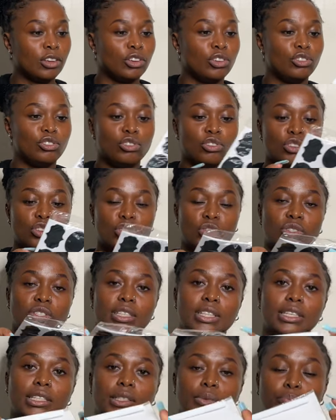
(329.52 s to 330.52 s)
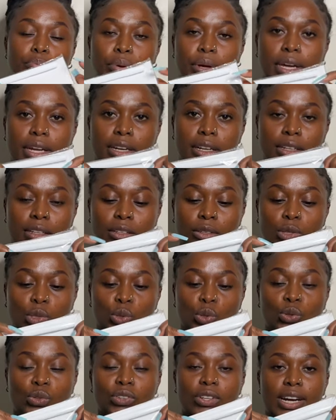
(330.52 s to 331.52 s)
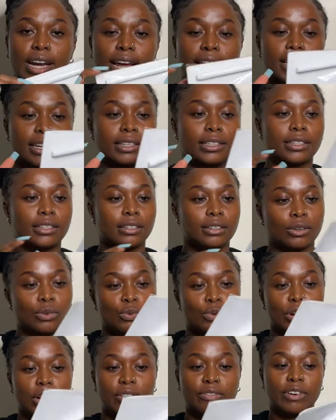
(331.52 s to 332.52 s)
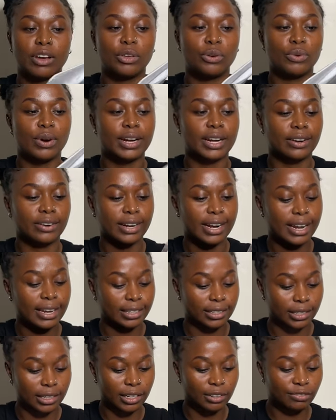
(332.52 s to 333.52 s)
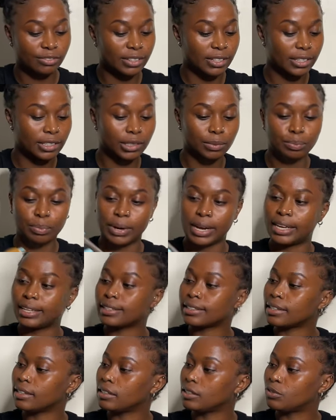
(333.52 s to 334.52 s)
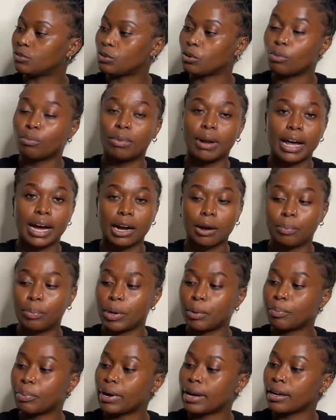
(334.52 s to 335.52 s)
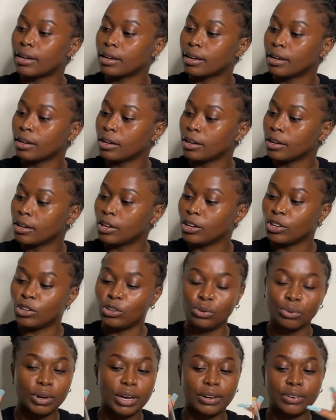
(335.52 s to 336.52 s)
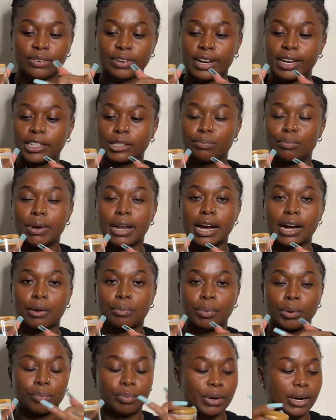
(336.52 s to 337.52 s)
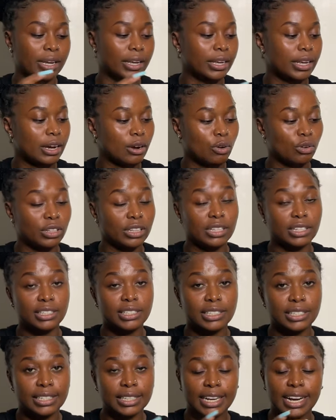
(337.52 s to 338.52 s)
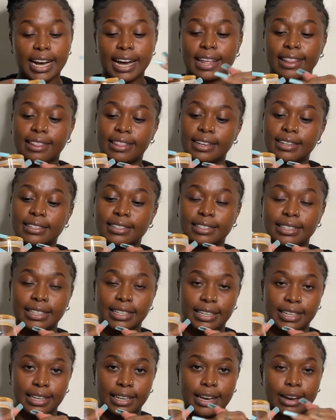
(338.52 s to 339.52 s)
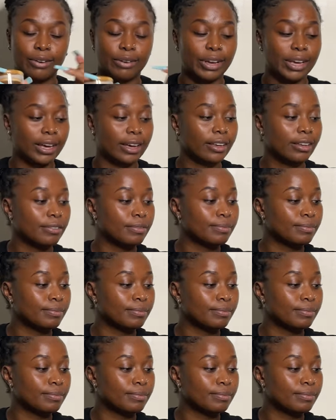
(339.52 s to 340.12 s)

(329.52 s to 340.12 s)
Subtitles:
you use this pen to write whatever you want to write. If this spice is for black pepper, you can write black pepper here on this sticker and then stick here, okay?